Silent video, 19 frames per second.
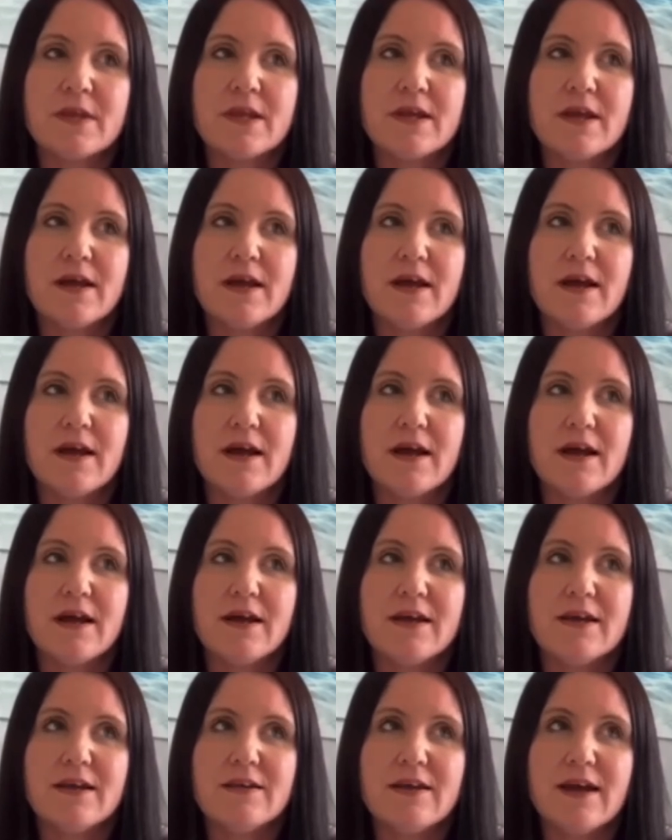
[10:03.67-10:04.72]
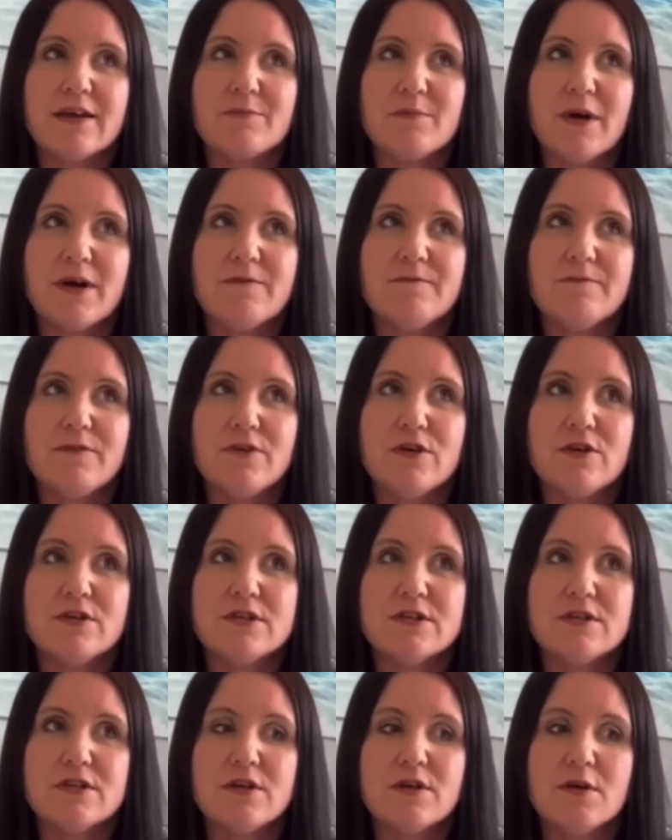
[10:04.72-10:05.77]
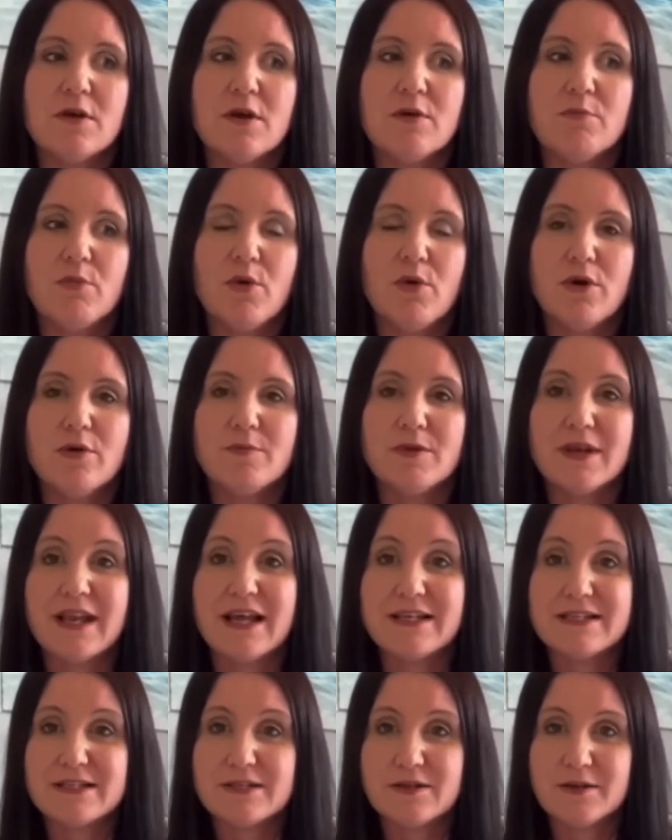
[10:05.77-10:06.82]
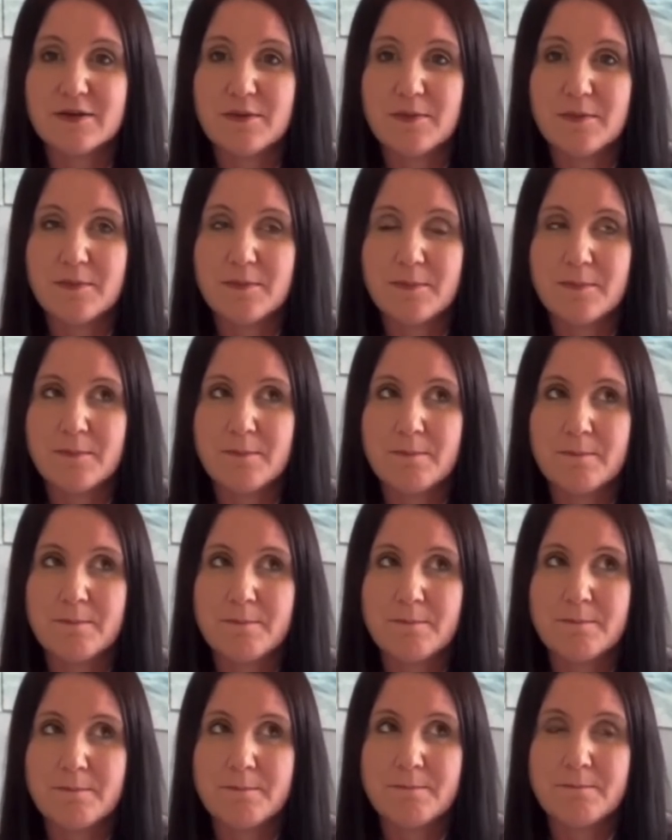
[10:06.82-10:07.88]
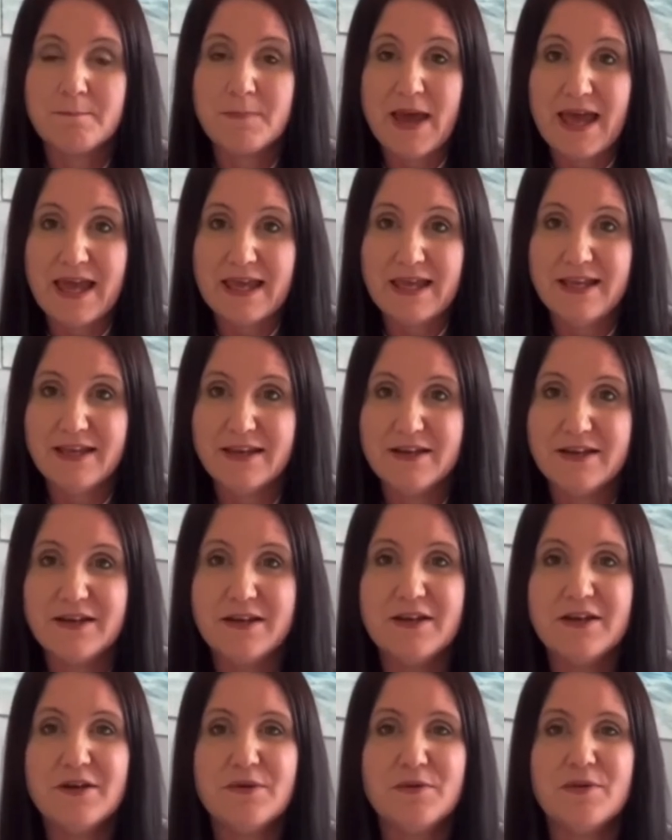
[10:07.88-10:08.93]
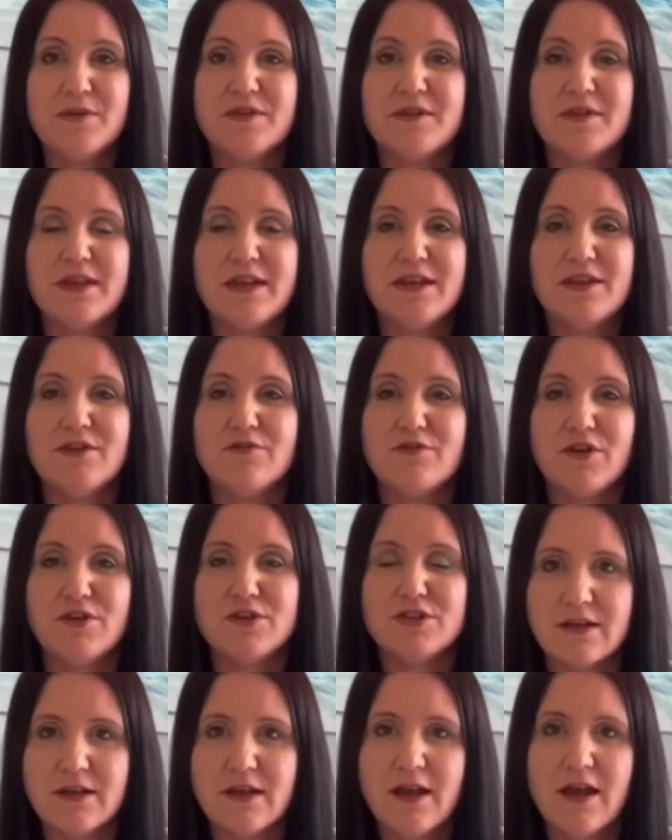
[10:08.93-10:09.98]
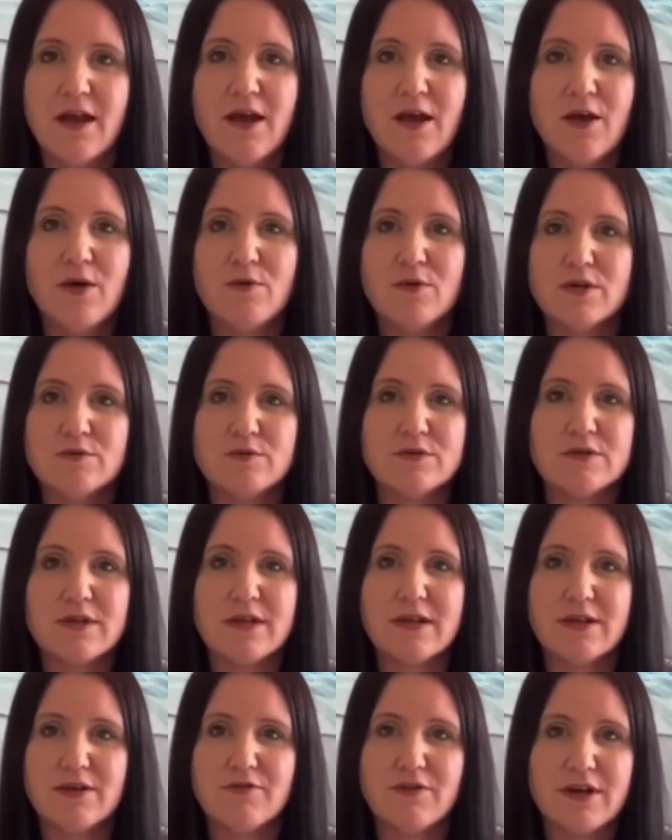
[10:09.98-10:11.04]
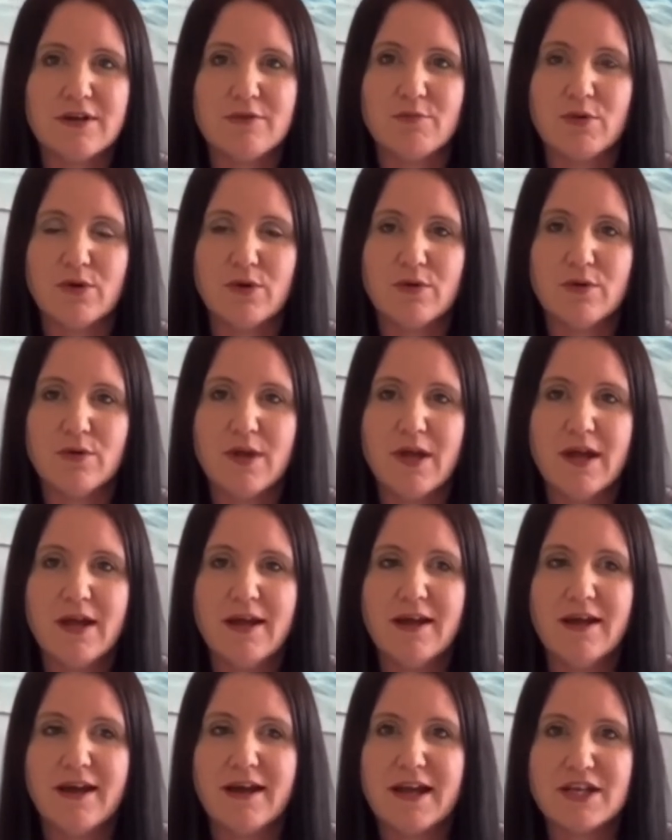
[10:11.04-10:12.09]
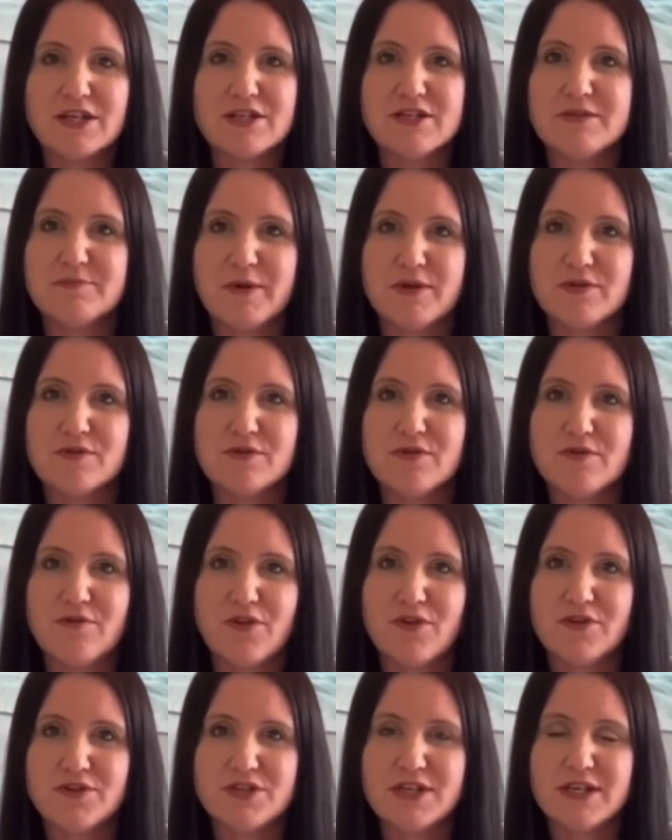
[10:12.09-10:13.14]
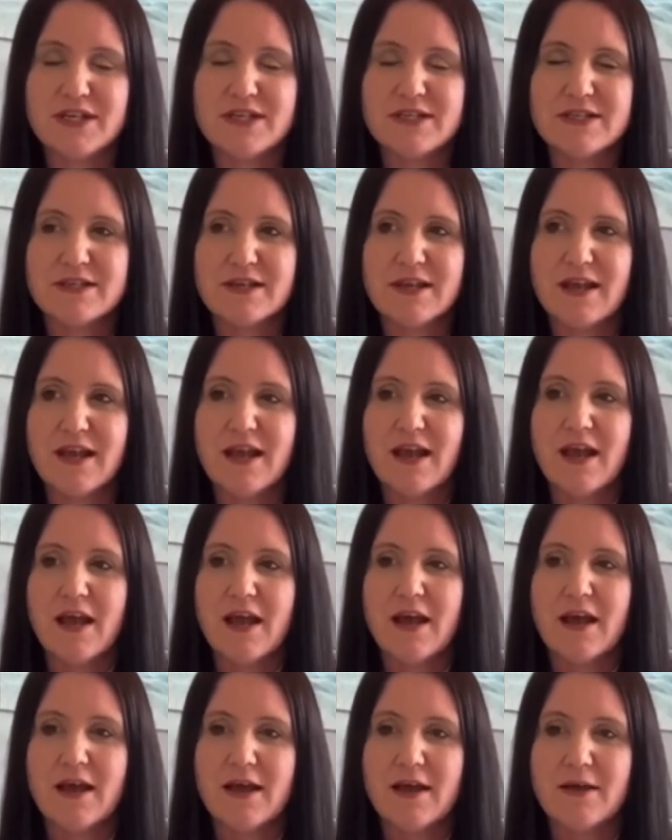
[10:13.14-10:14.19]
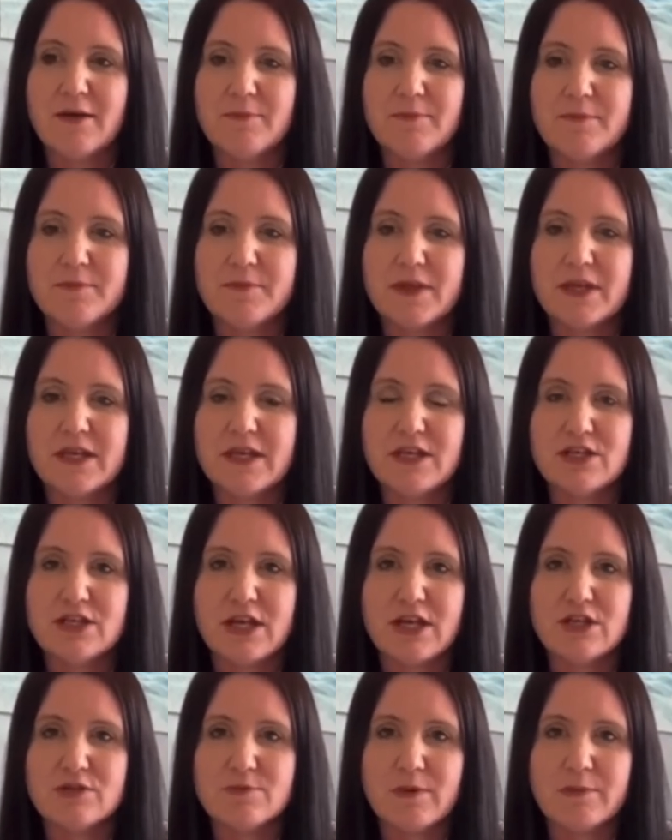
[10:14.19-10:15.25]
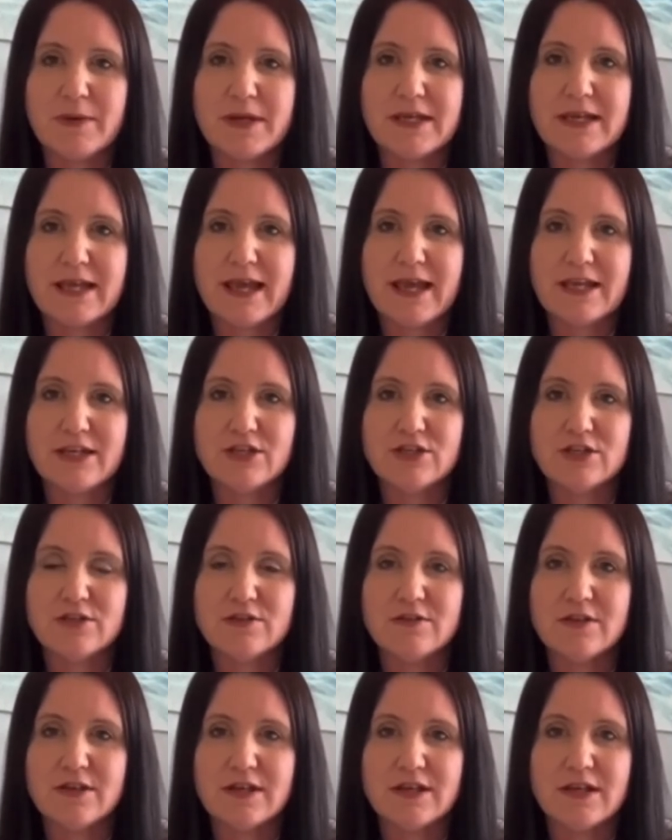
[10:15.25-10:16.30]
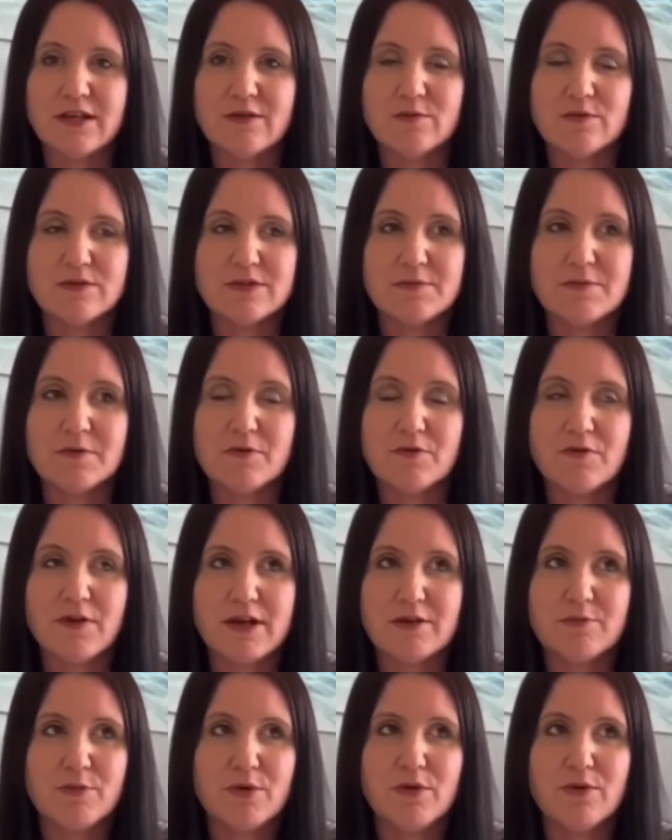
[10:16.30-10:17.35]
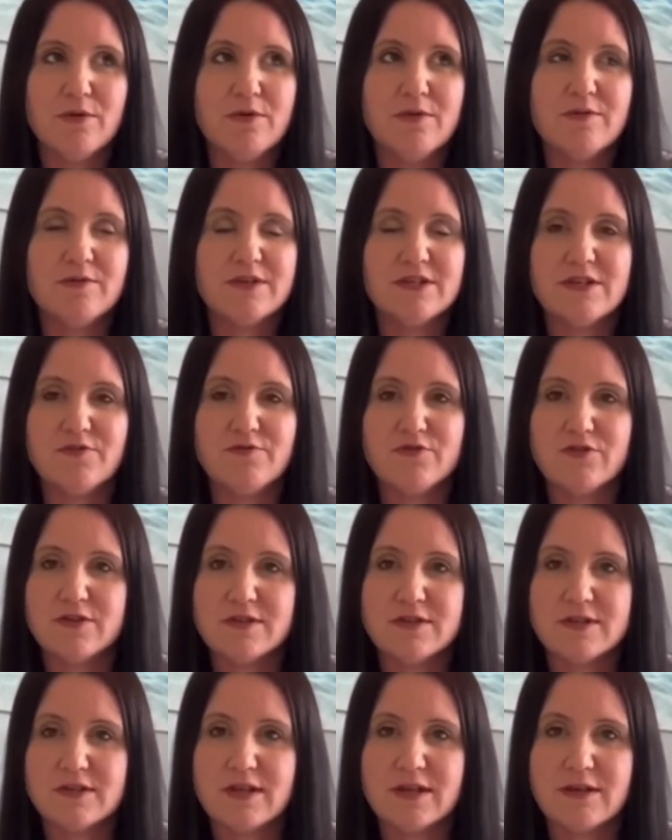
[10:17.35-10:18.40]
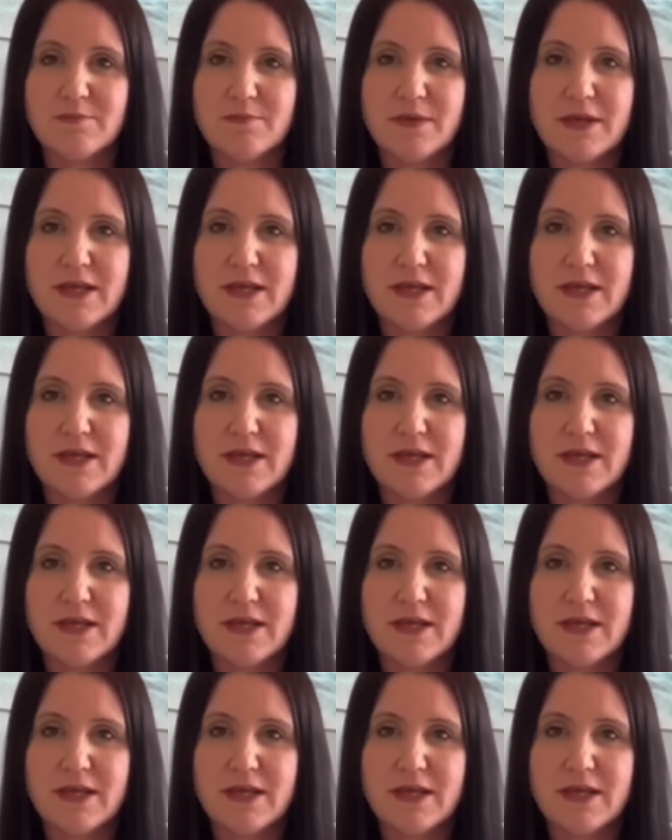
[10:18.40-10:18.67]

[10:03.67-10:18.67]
I had my first appointment last May with the neurologist, which was incredible. I actually spoke to a neurologist and he changed my medication, and it was incredible, the difference in me.